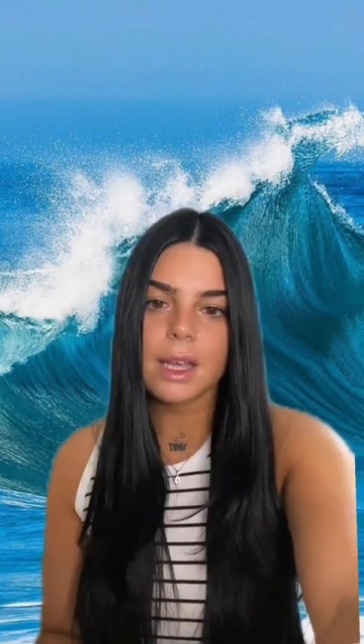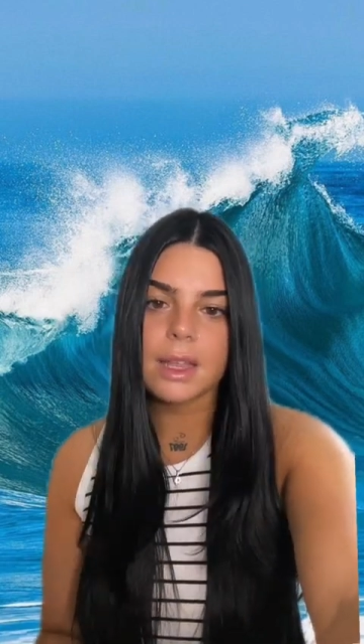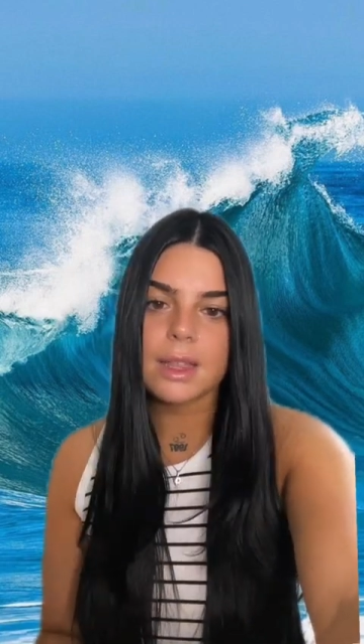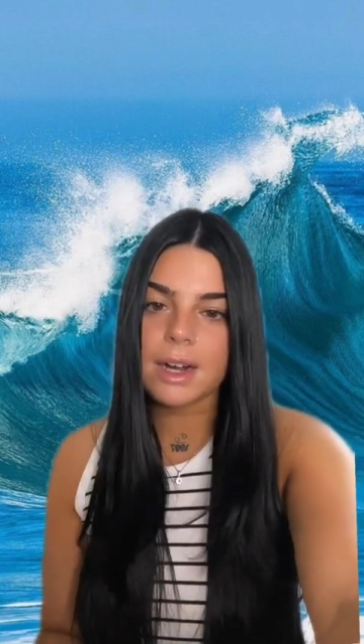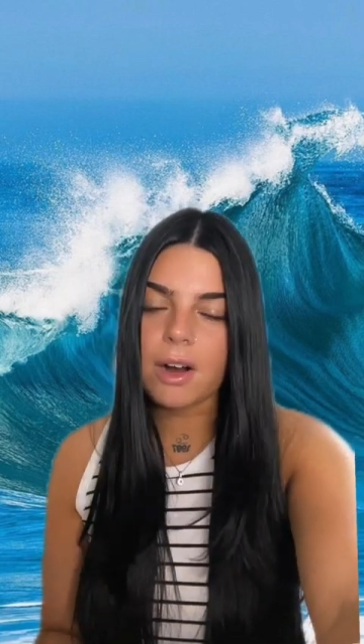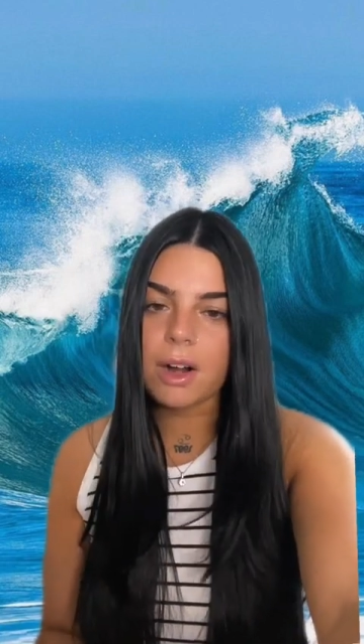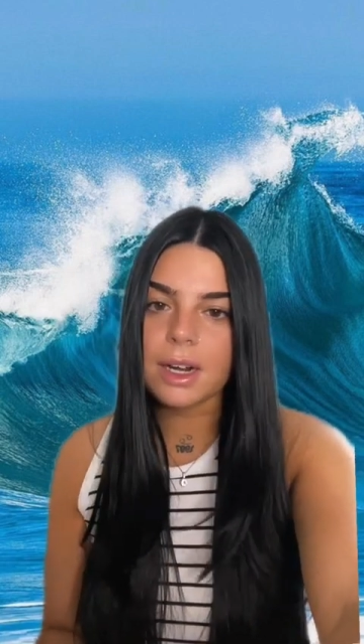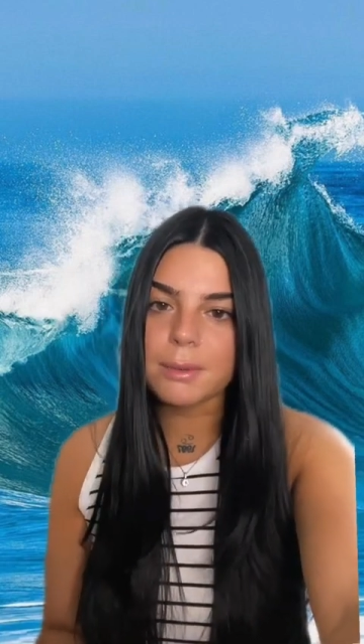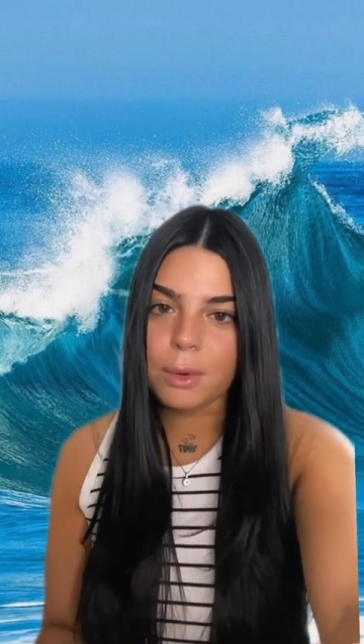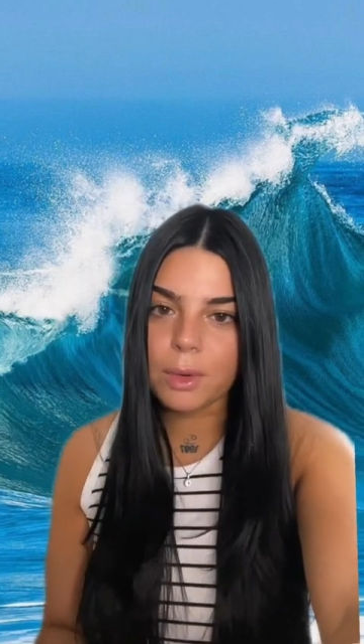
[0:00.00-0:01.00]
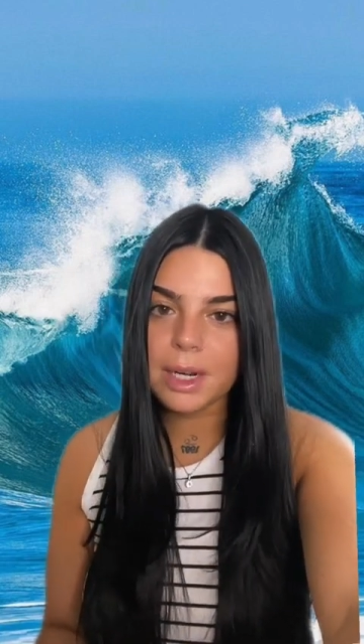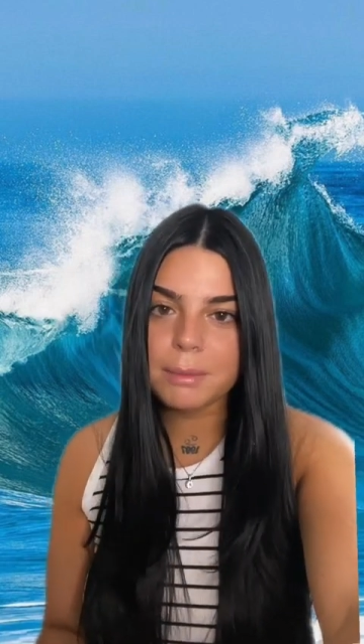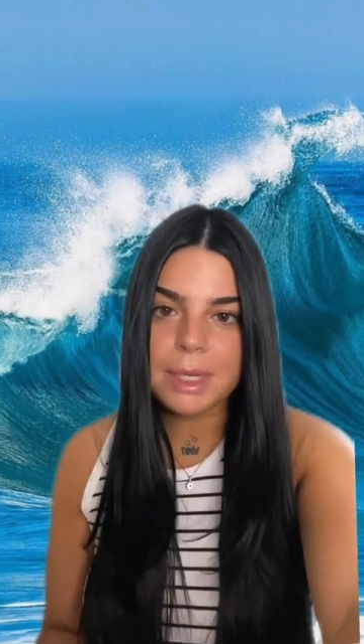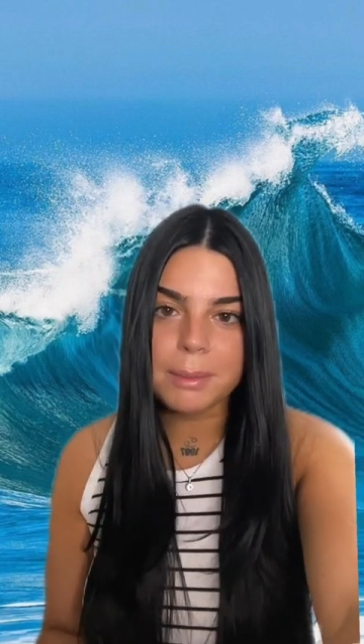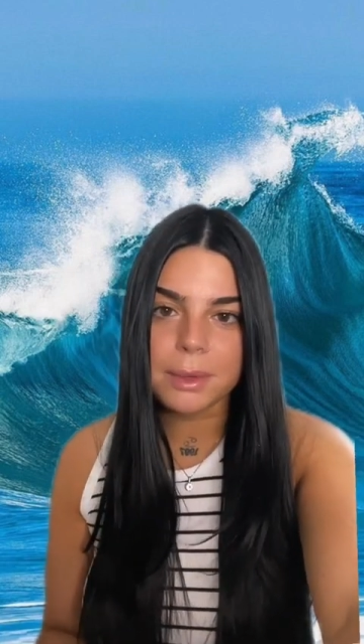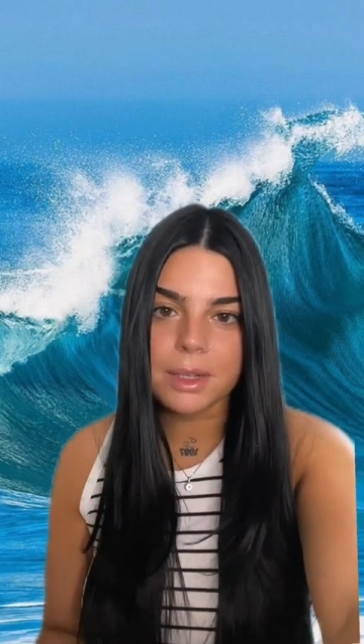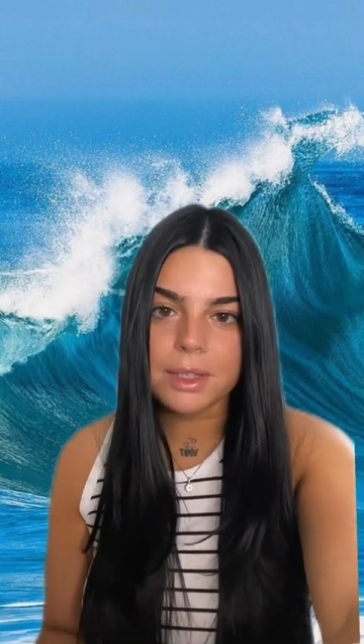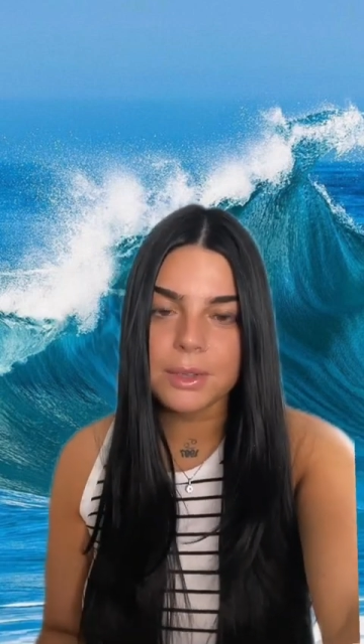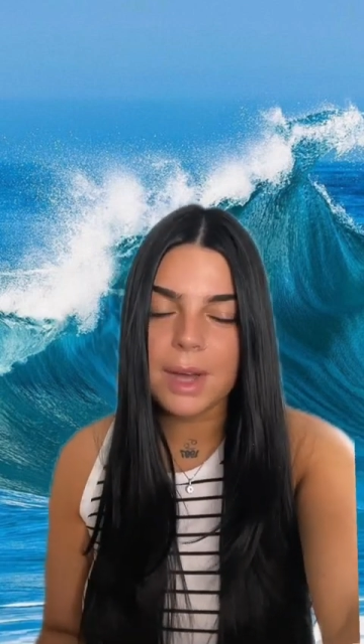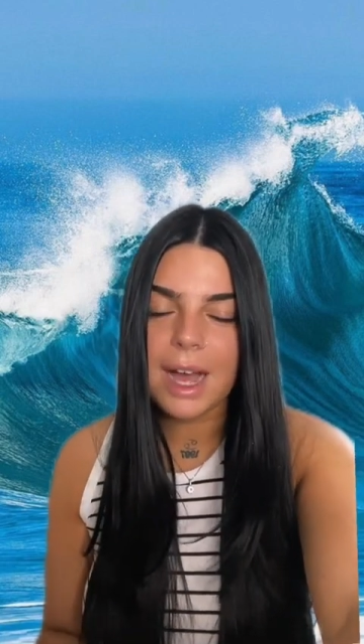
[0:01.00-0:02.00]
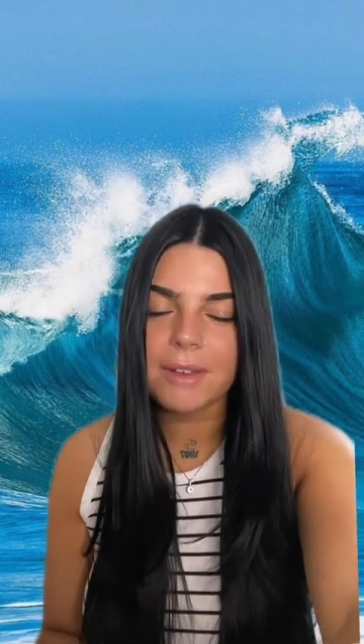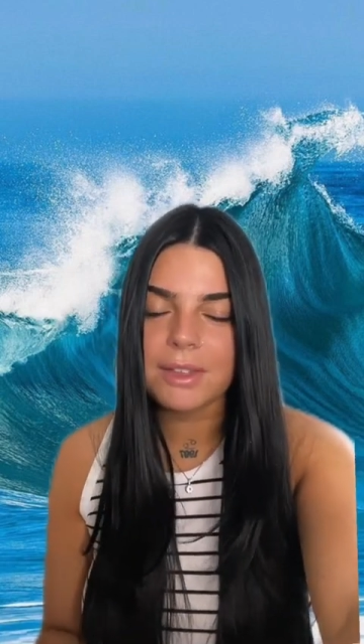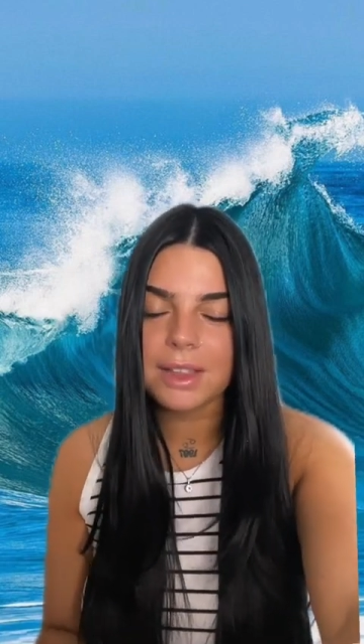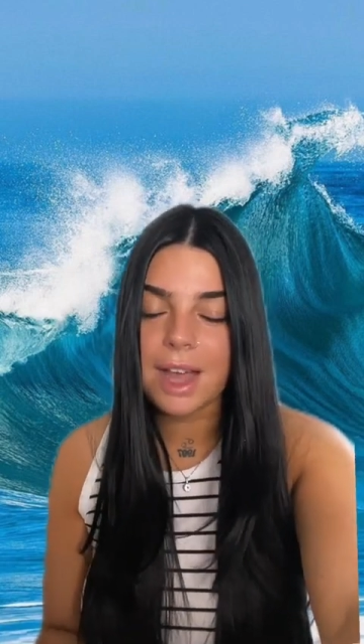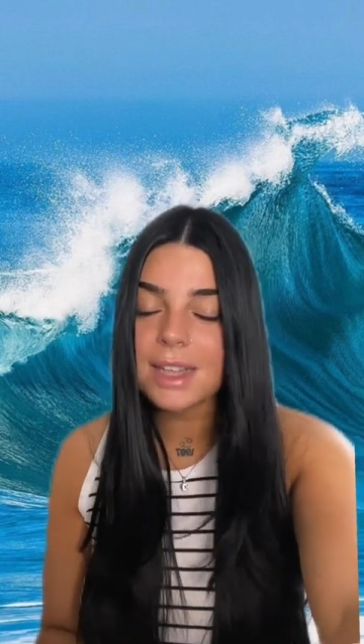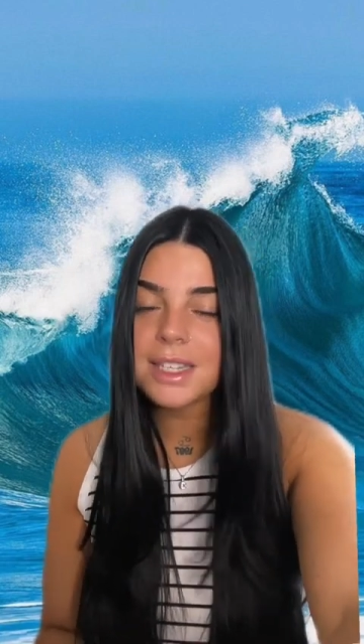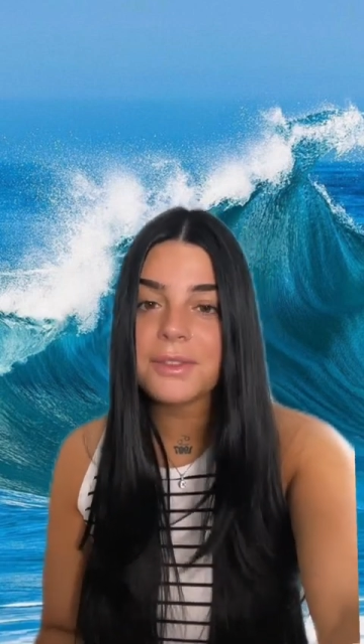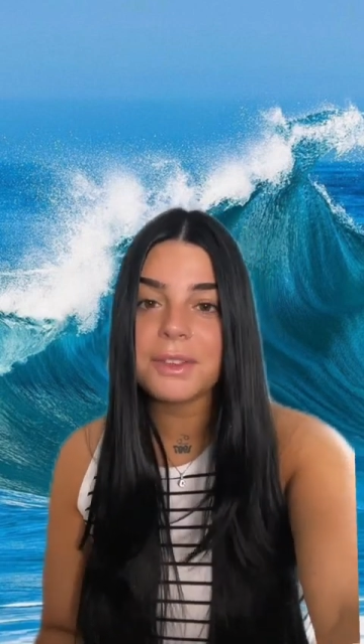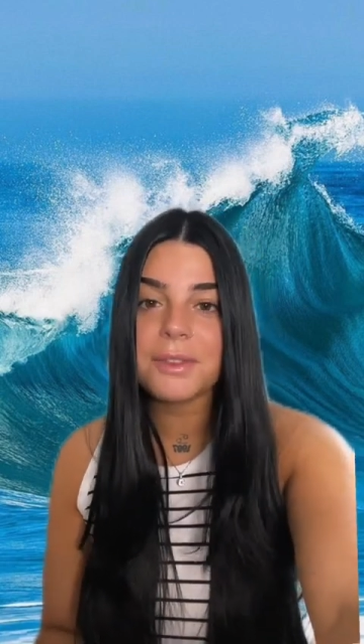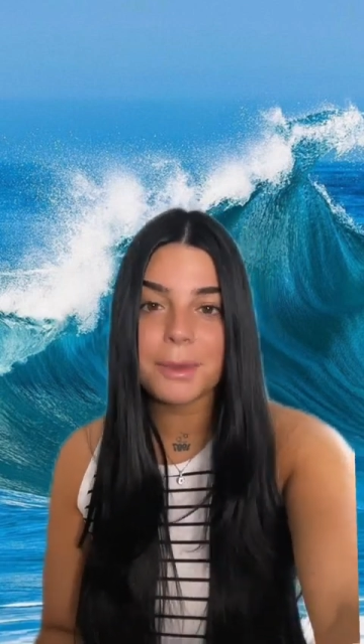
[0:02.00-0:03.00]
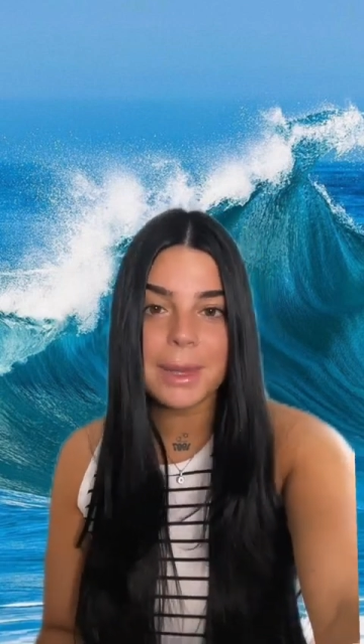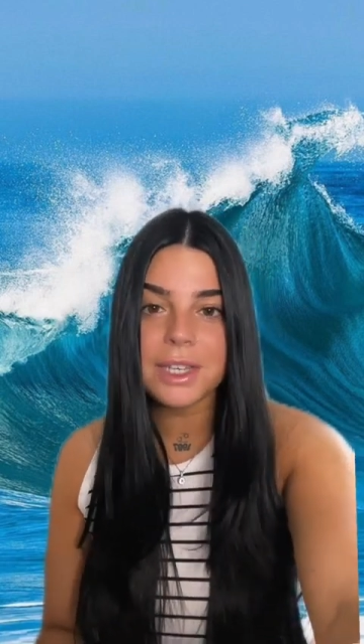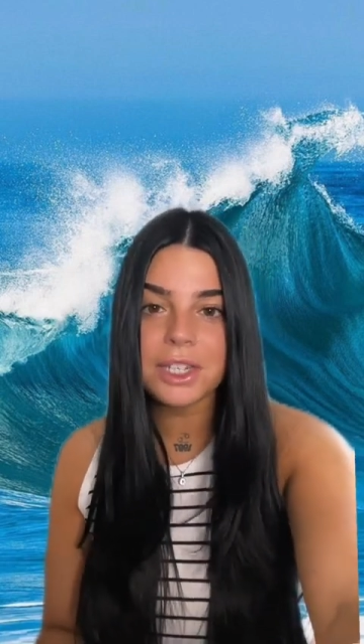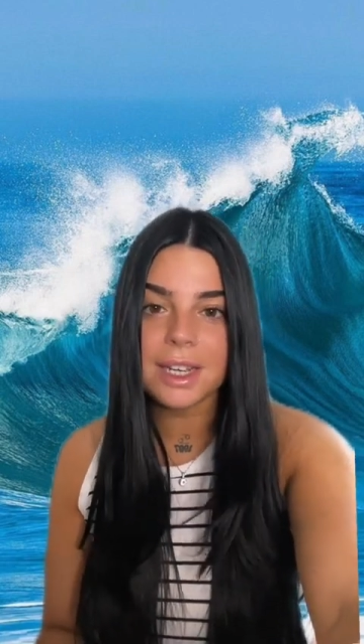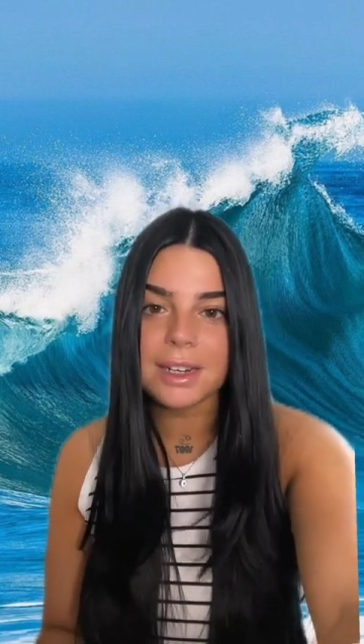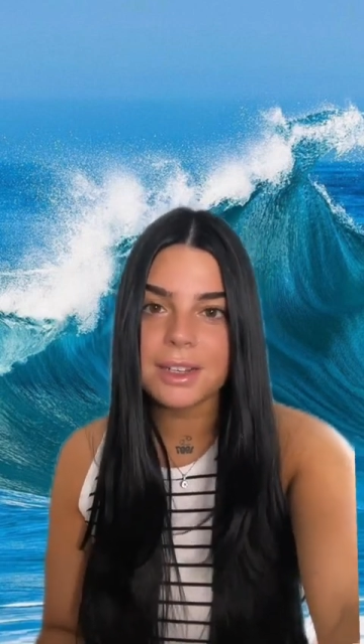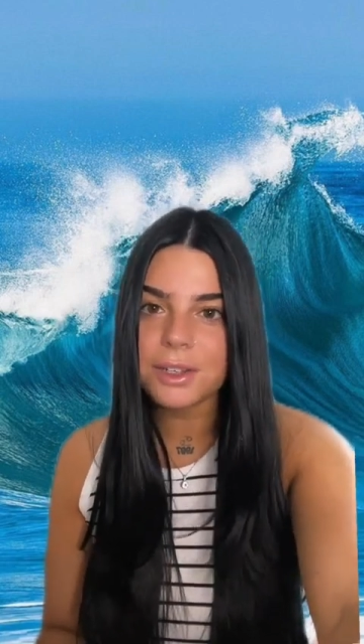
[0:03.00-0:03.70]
There are important people who have lots of information